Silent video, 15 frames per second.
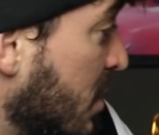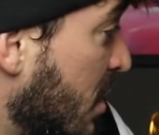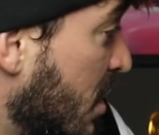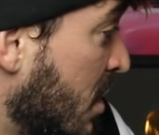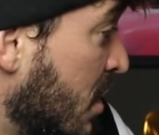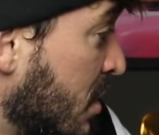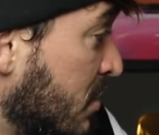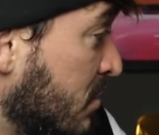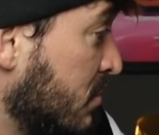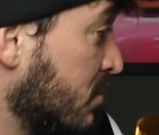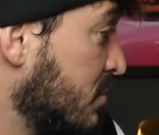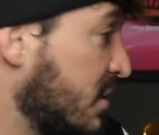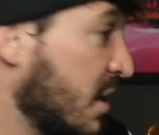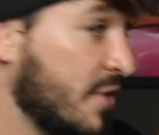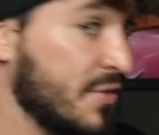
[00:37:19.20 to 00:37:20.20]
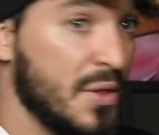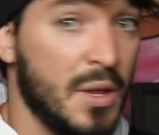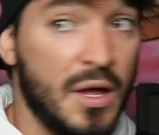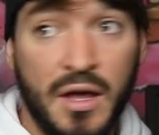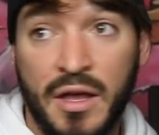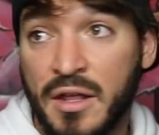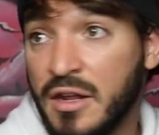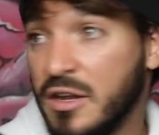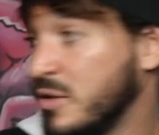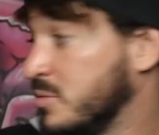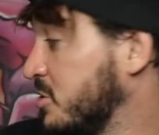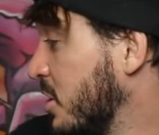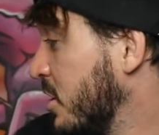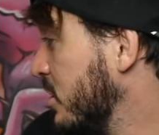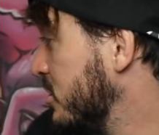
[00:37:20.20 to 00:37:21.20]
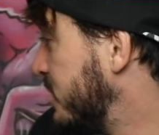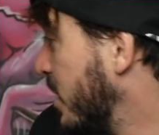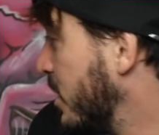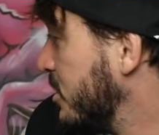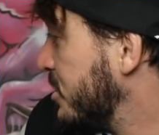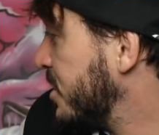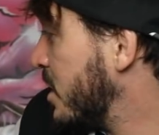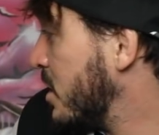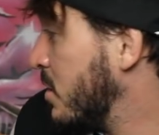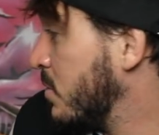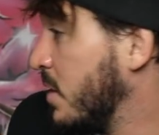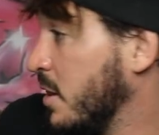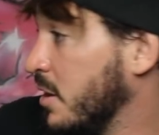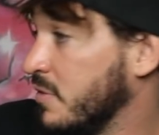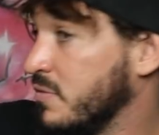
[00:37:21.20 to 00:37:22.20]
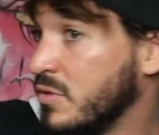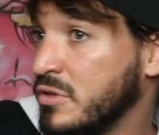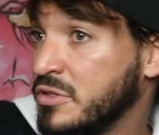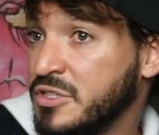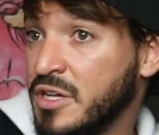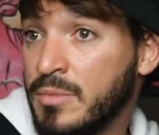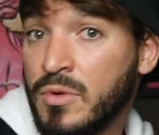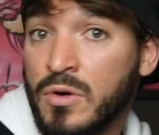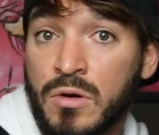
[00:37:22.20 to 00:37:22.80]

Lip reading: Down the line, I ended up starting a second channel when I lived with Sam,